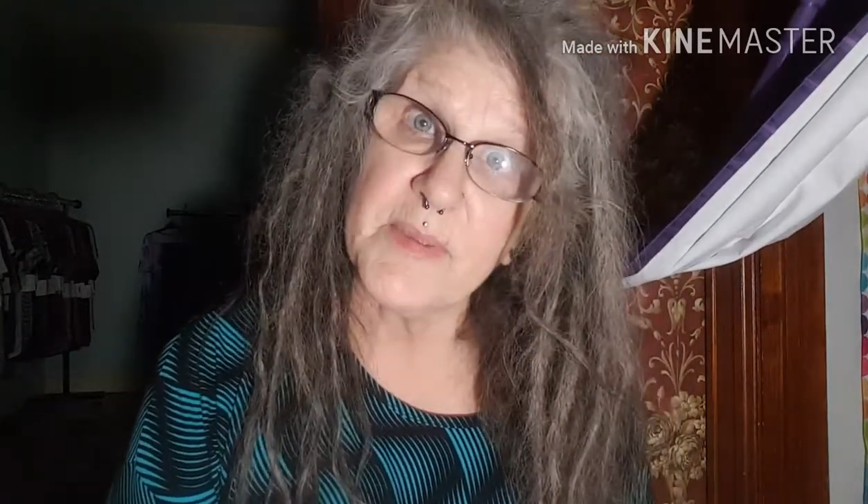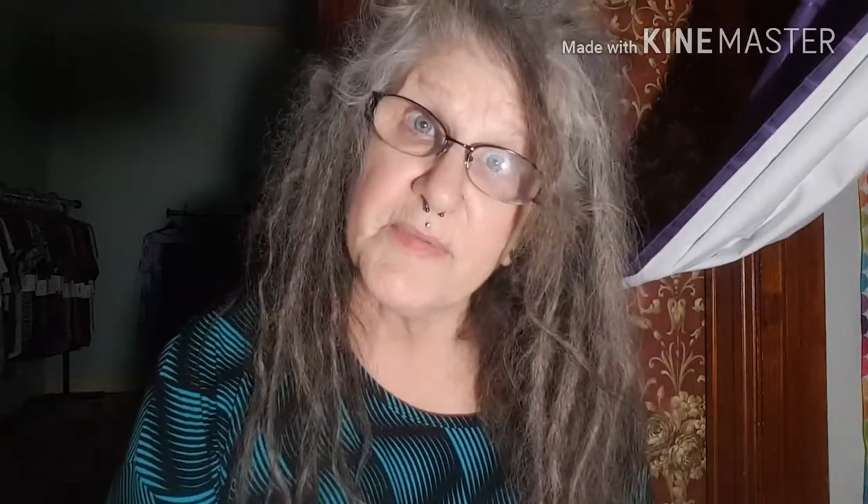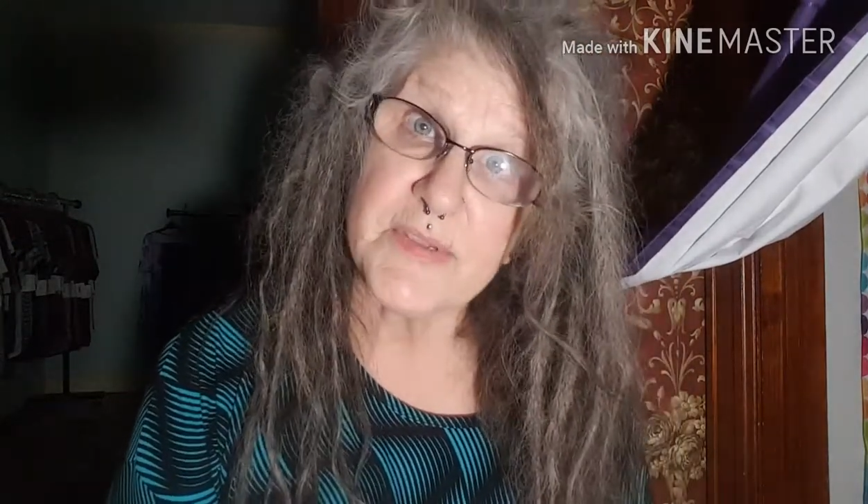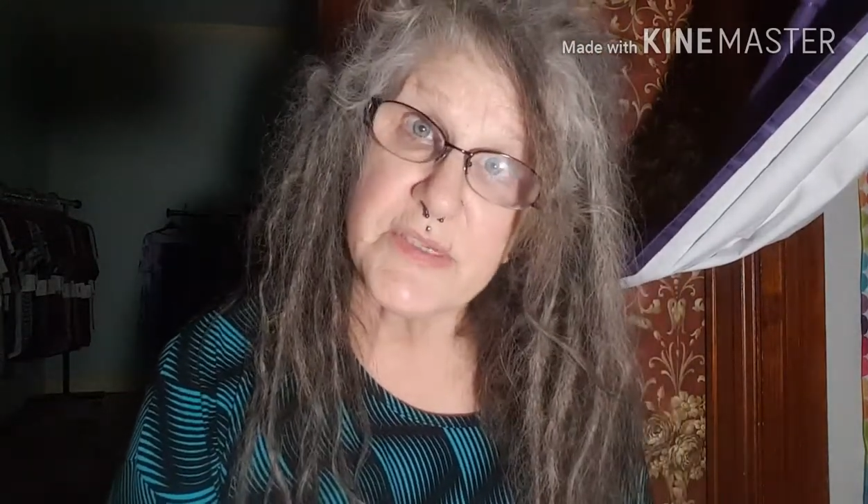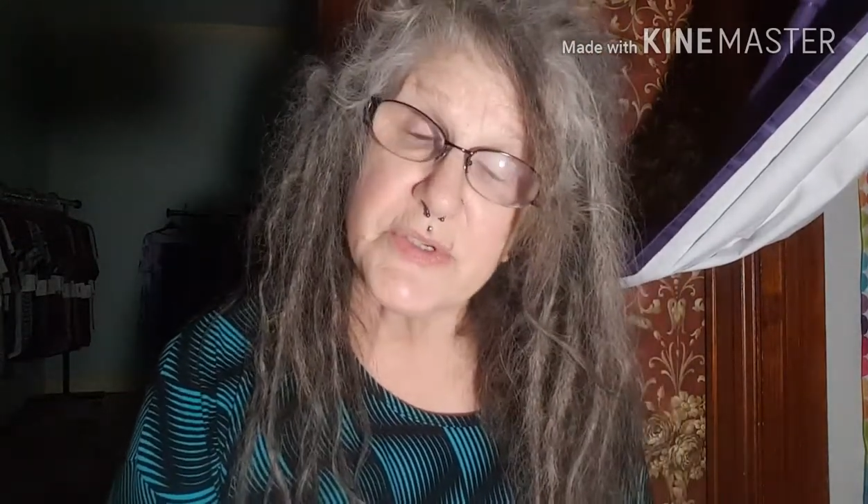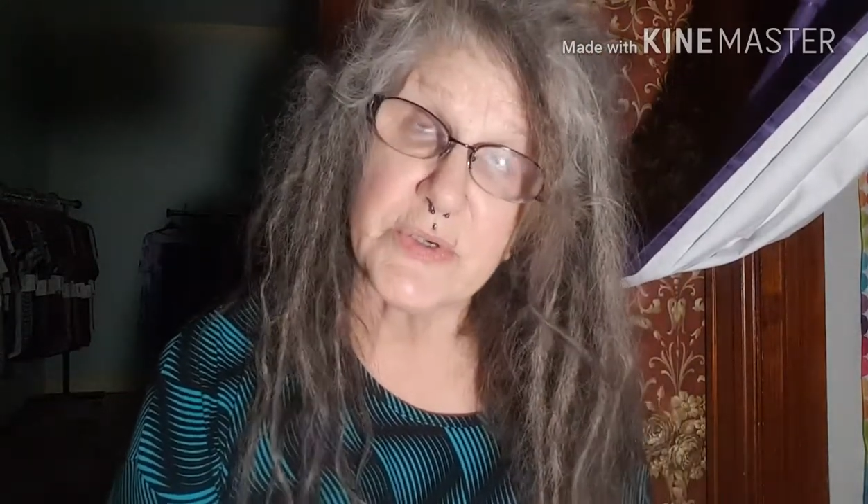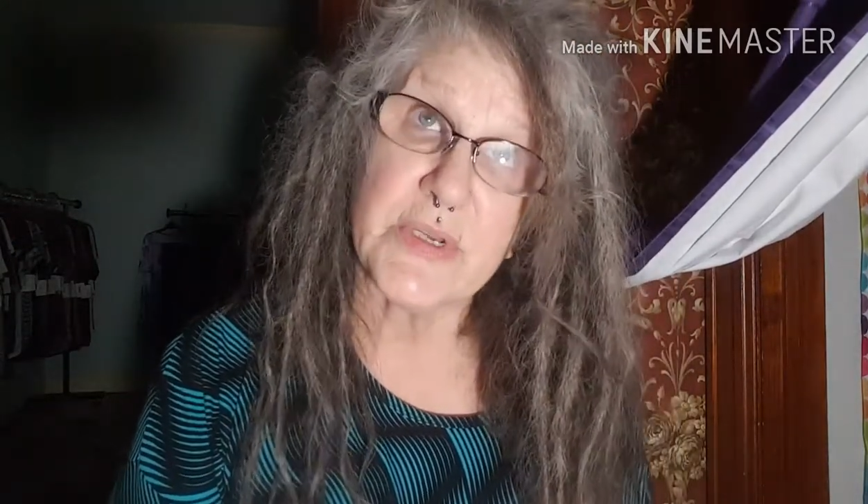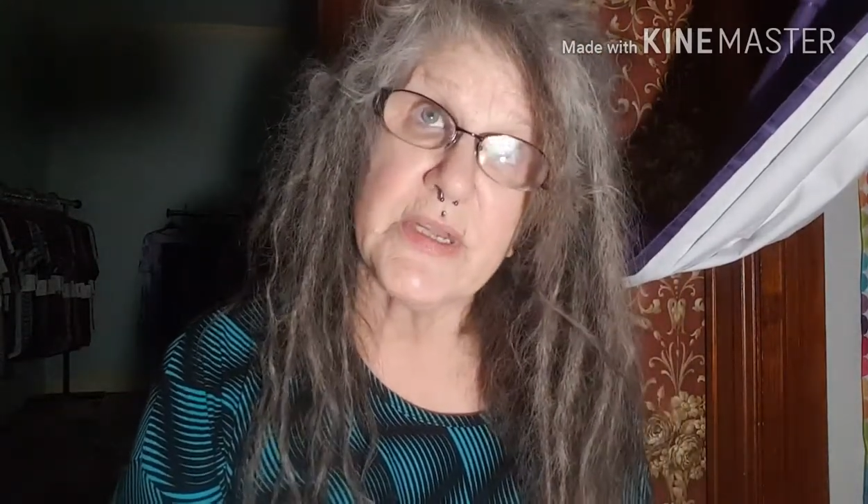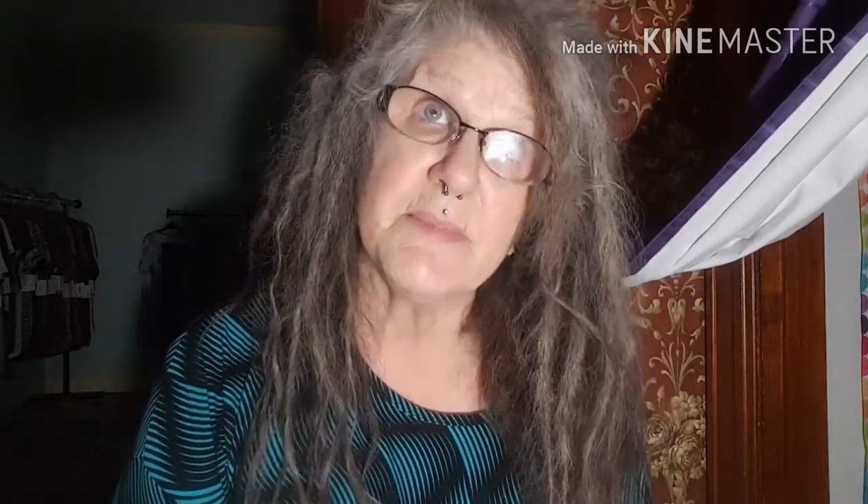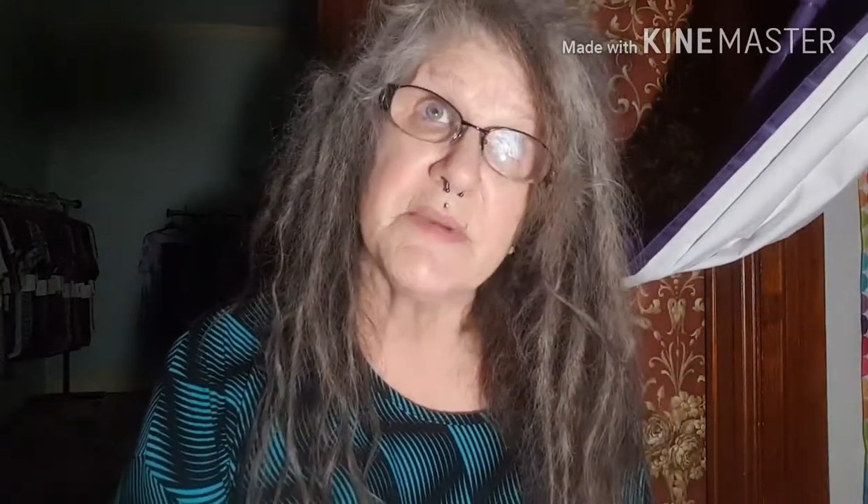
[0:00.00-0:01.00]
If it's
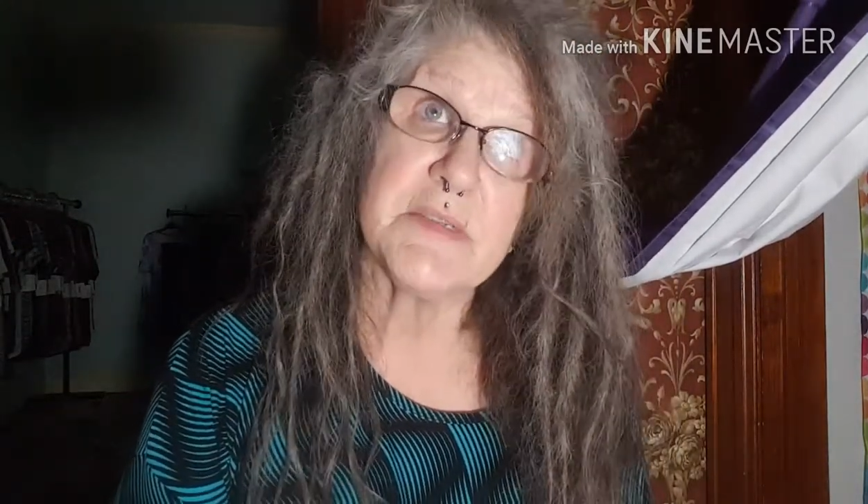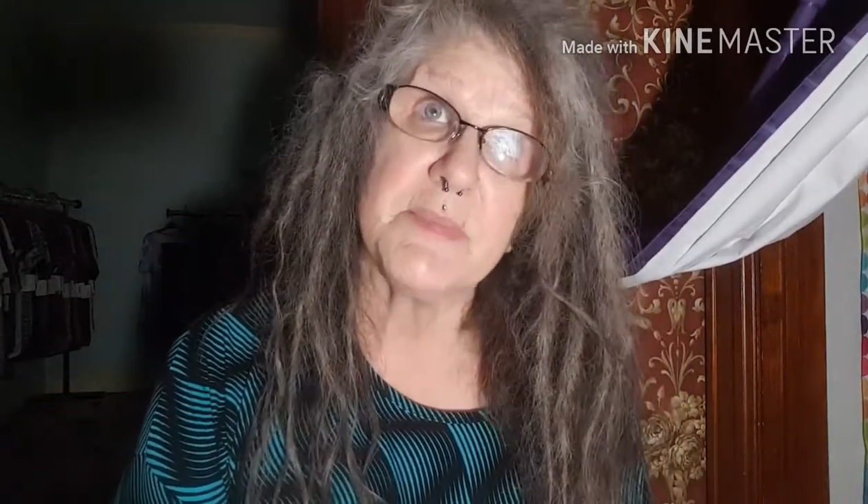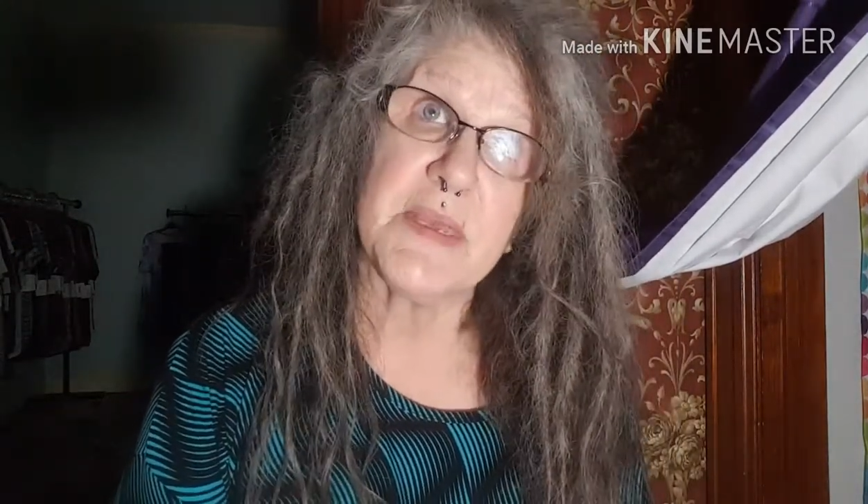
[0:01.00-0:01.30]
dirty, it must be